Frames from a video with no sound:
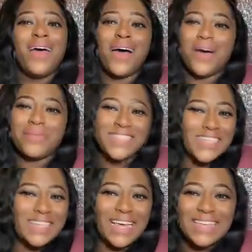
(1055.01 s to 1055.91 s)

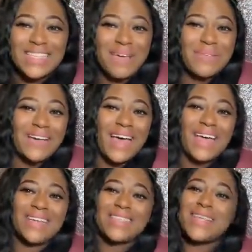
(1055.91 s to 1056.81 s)
Until next time, you
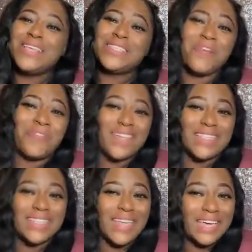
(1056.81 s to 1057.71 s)
guys, don't
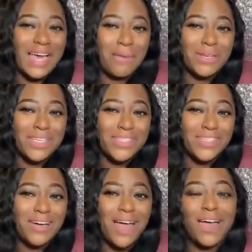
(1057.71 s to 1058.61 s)
forget to like, comment, and
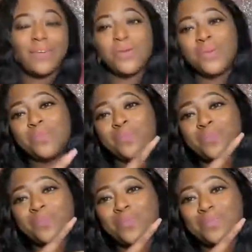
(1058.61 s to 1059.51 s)
subscribe.
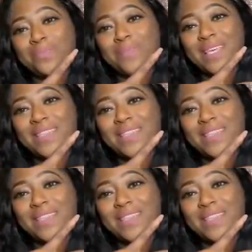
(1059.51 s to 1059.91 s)
Peace.